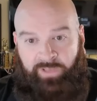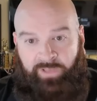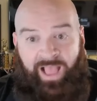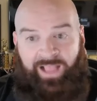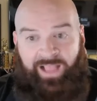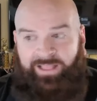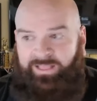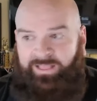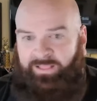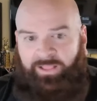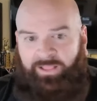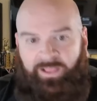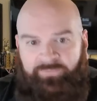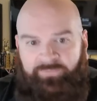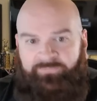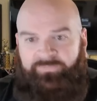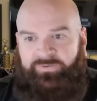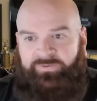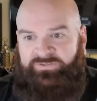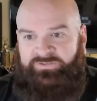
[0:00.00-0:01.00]
I
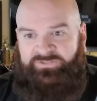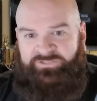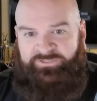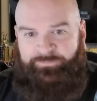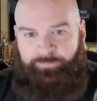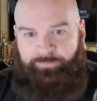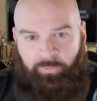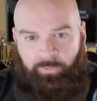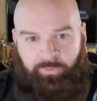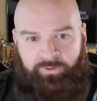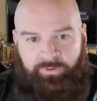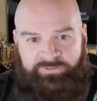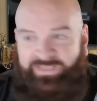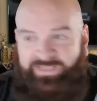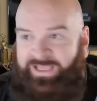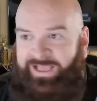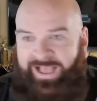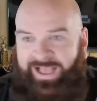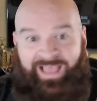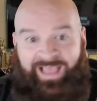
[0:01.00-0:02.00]
love sports.
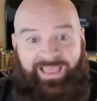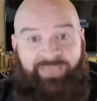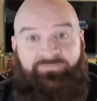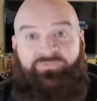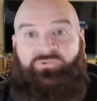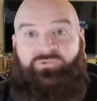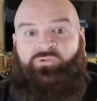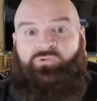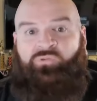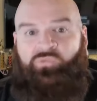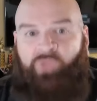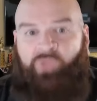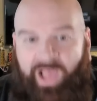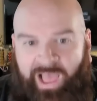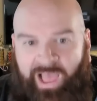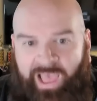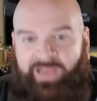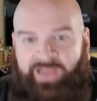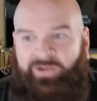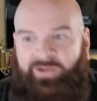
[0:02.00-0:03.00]
I have
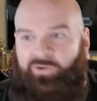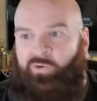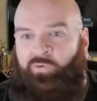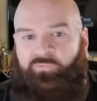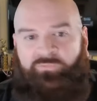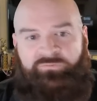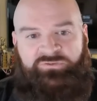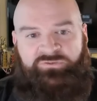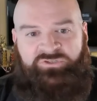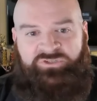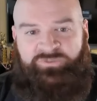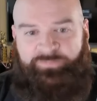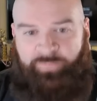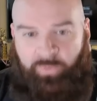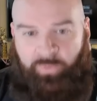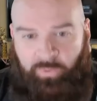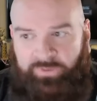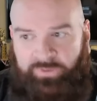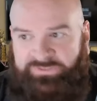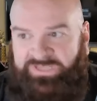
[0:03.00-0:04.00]
cried over
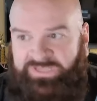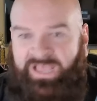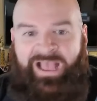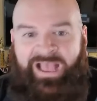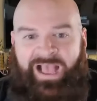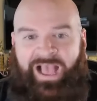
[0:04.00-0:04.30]
sports.